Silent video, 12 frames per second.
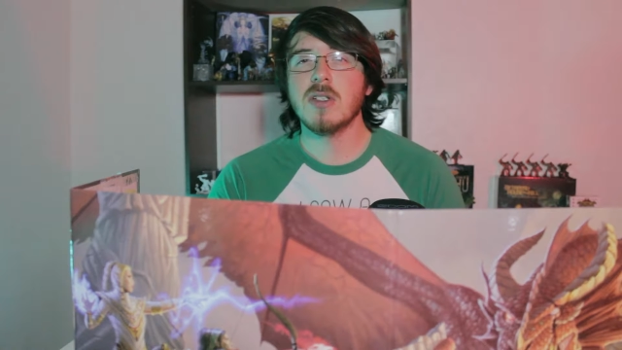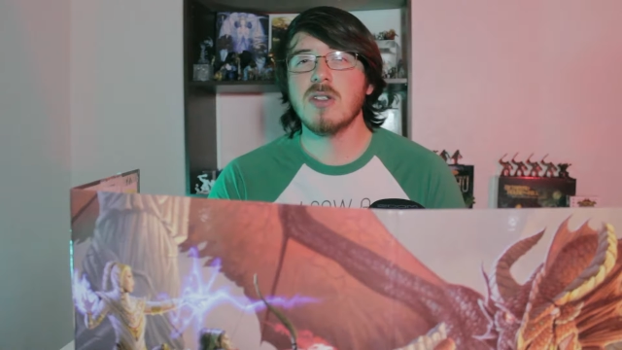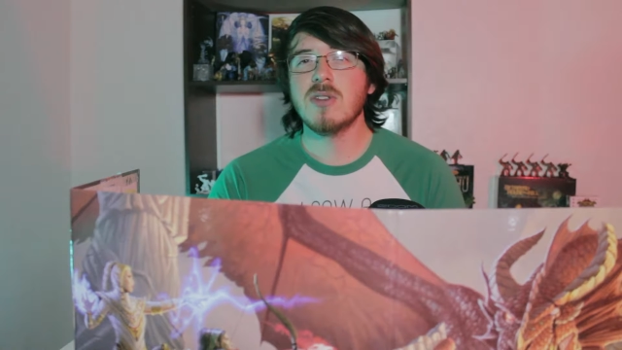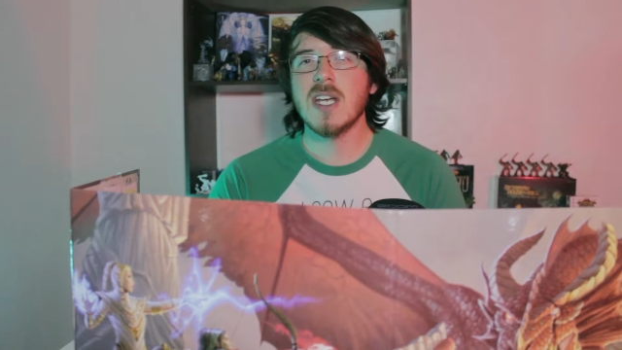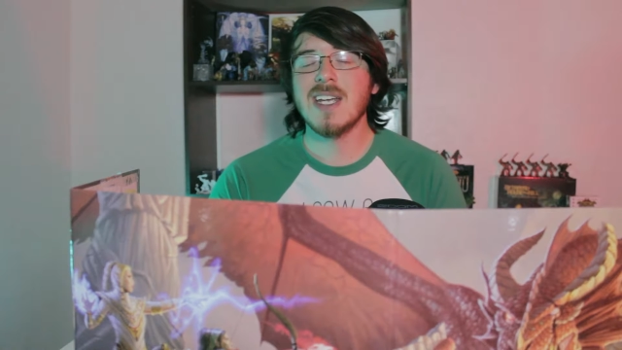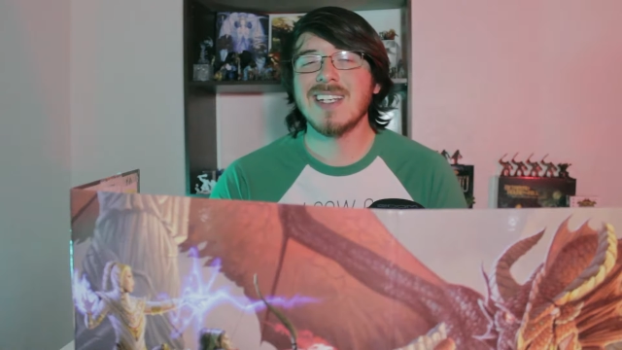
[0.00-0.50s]

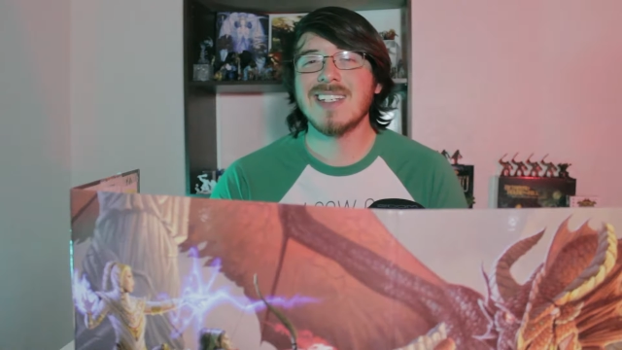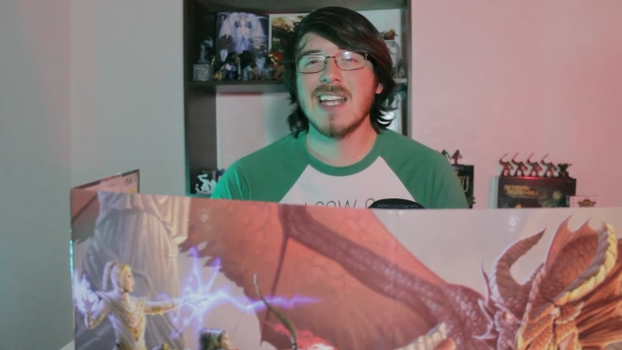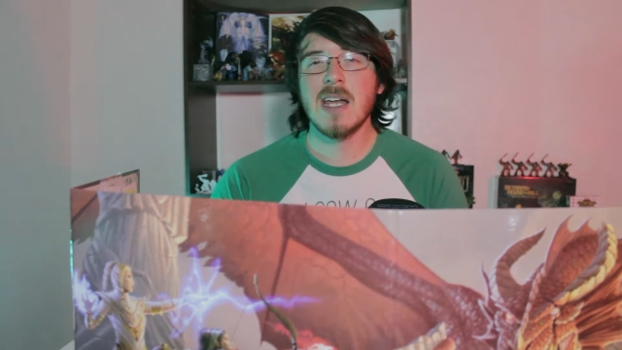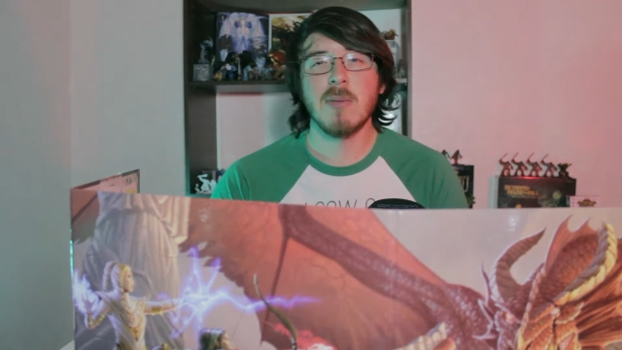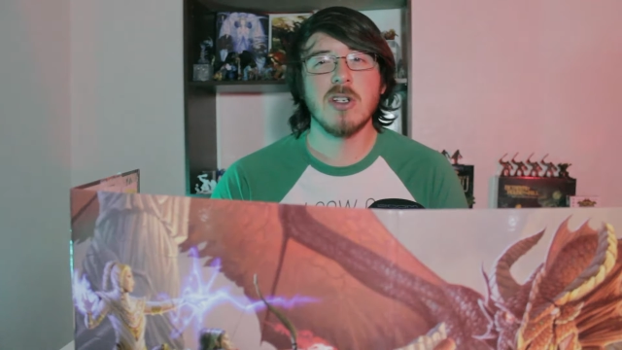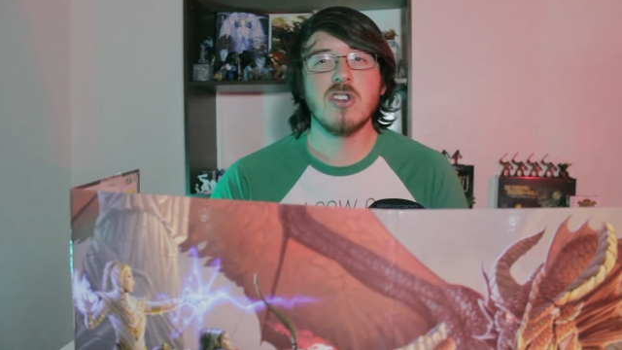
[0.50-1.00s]
you take
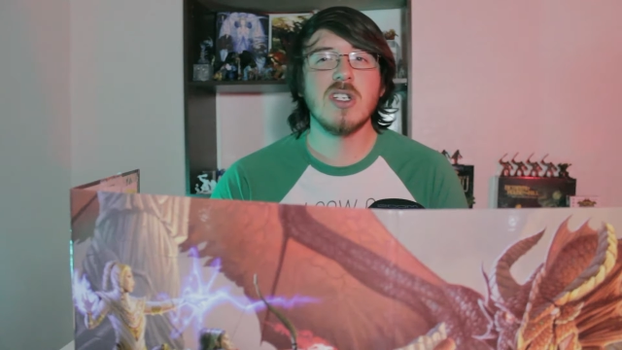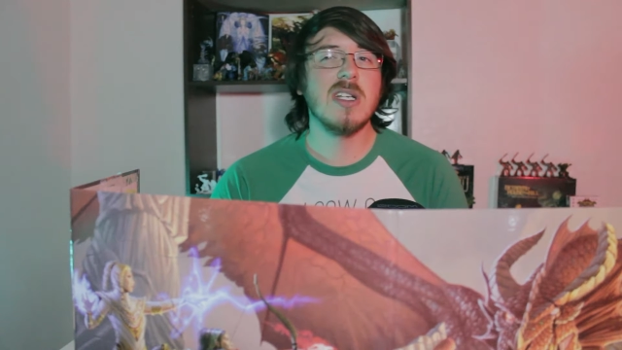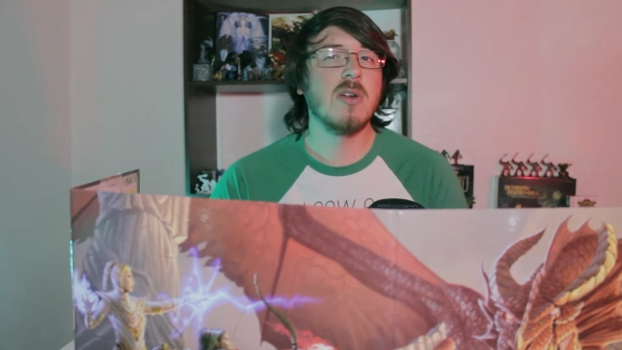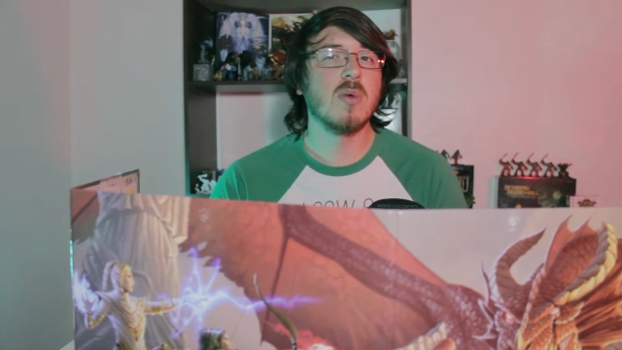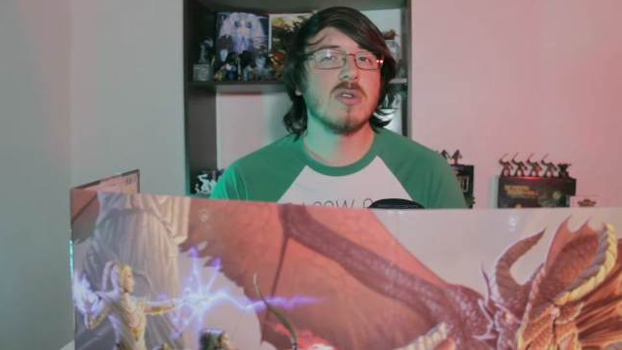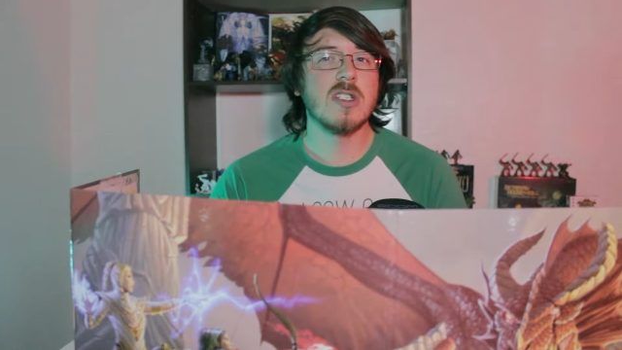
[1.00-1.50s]
damage
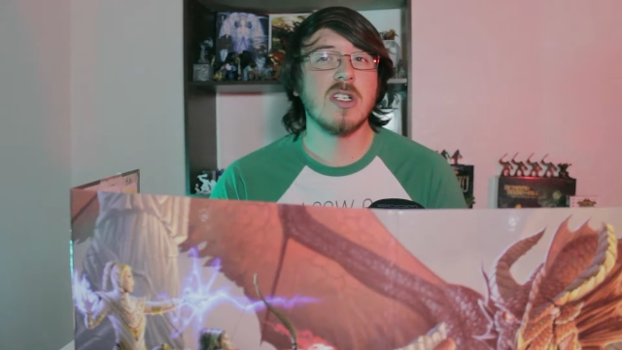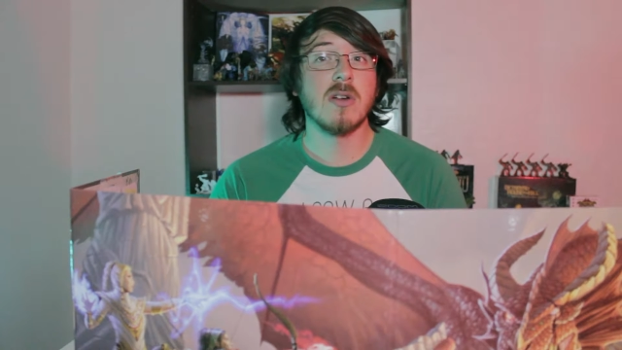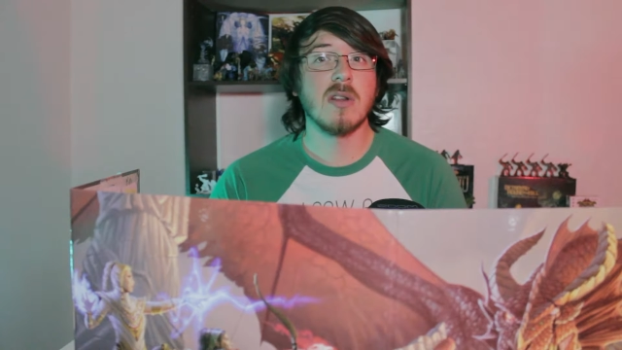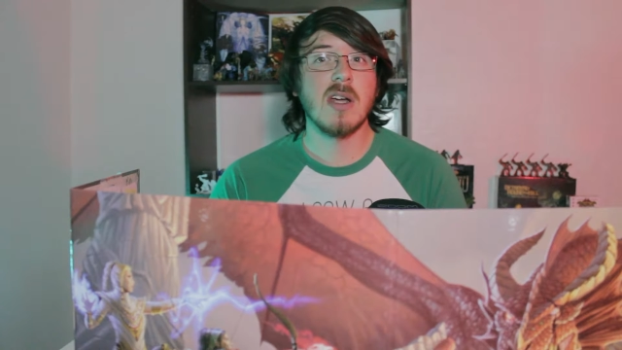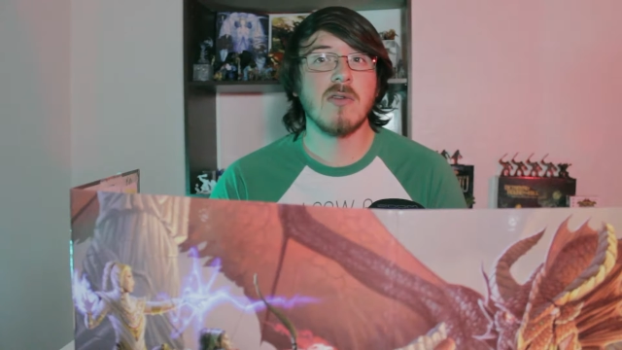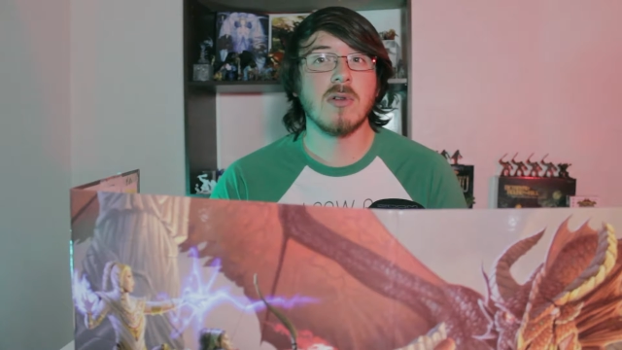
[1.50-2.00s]
equal to
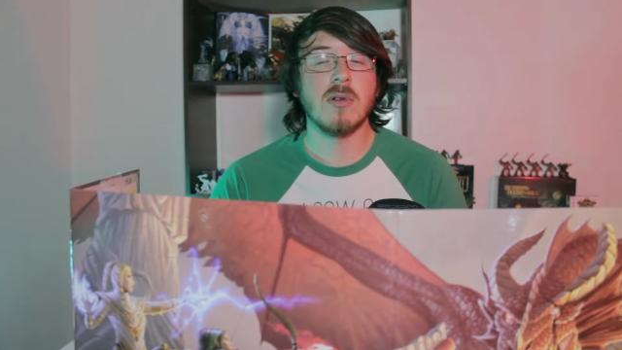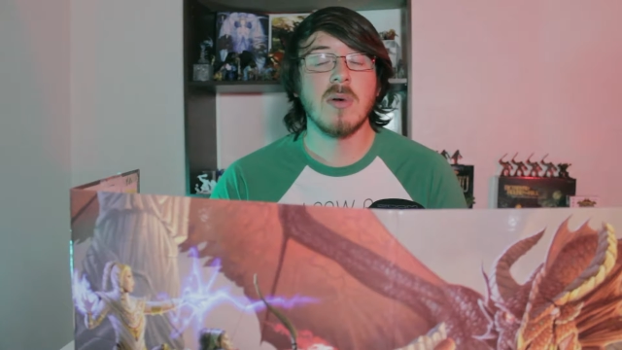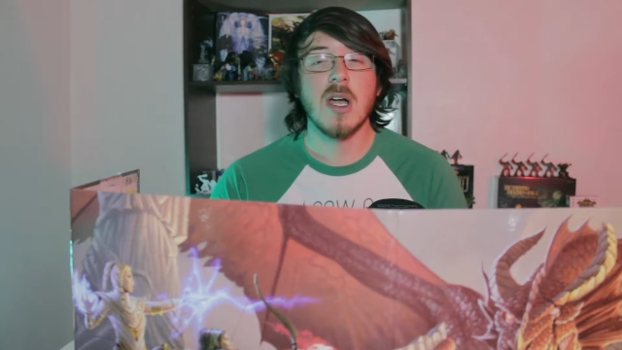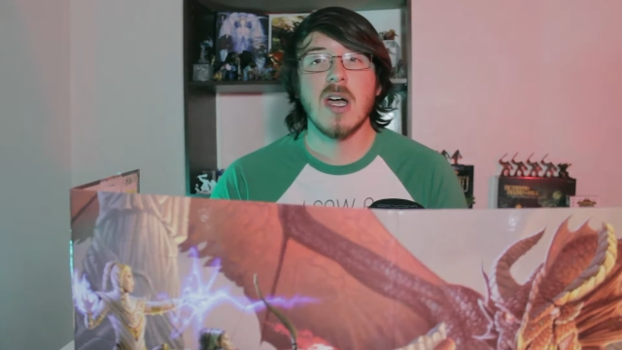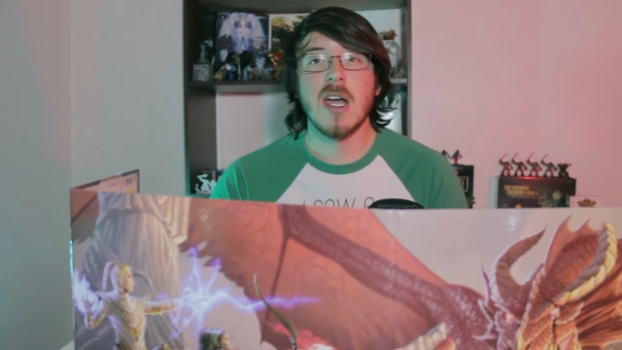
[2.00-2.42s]
your level,